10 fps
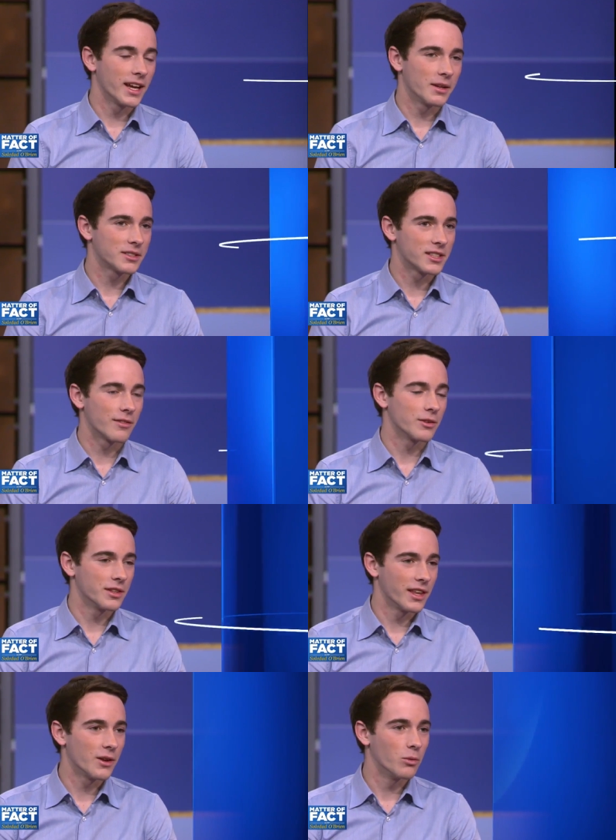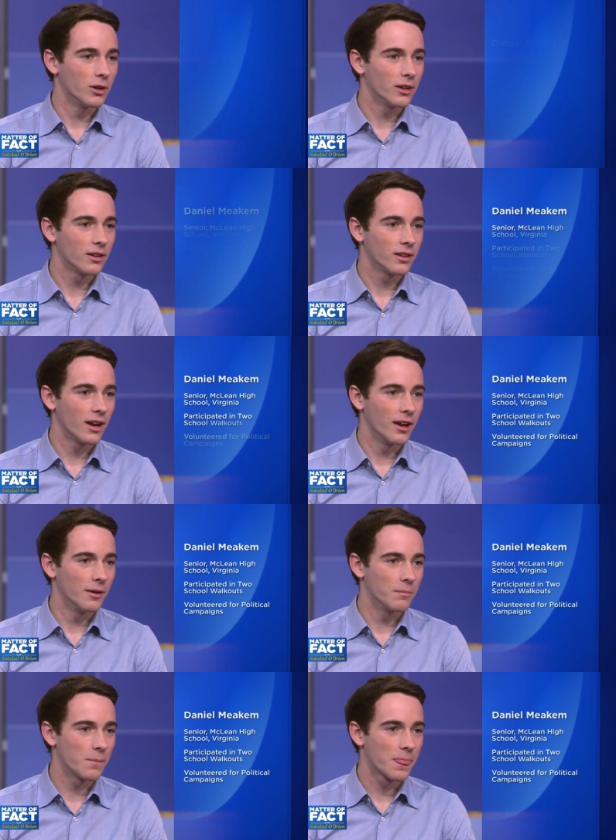any safer than they were.
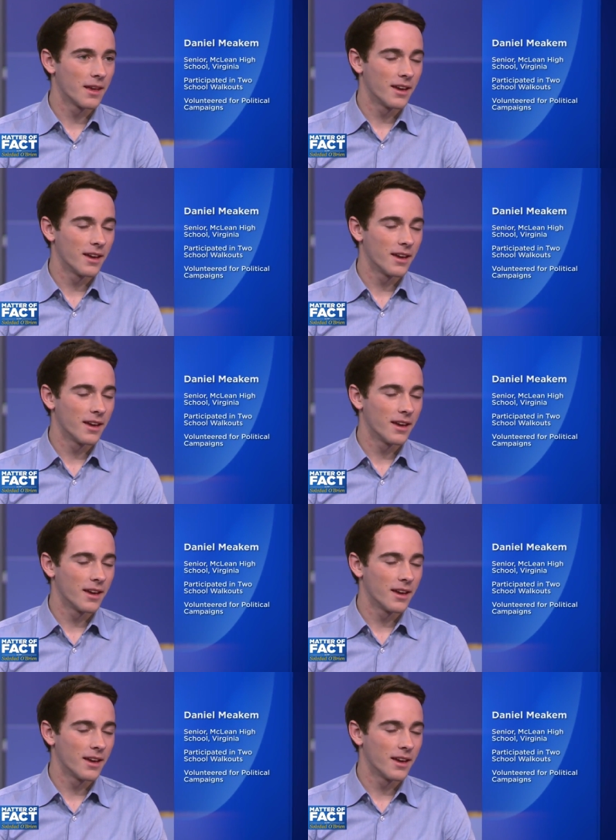Um,